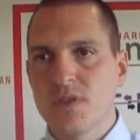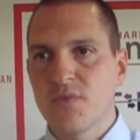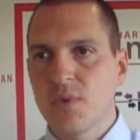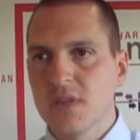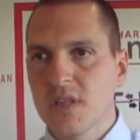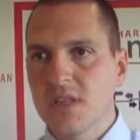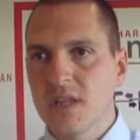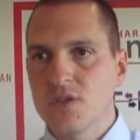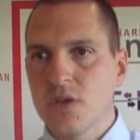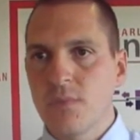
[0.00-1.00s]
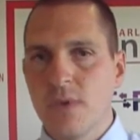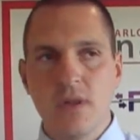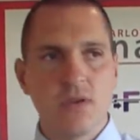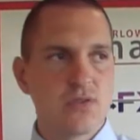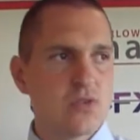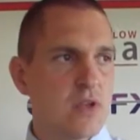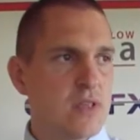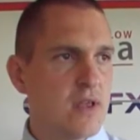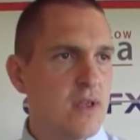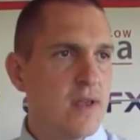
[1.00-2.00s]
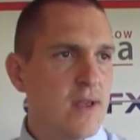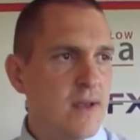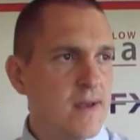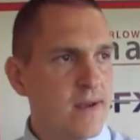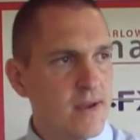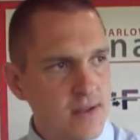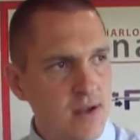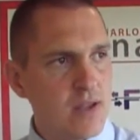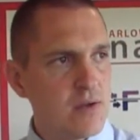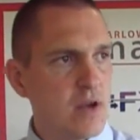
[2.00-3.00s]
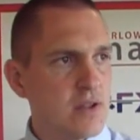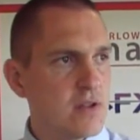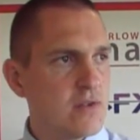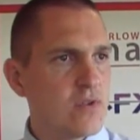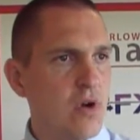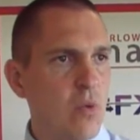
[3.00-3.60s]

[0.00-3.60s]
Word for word: Everyone did their job. We looked solid. Uh, you know, I know I know they've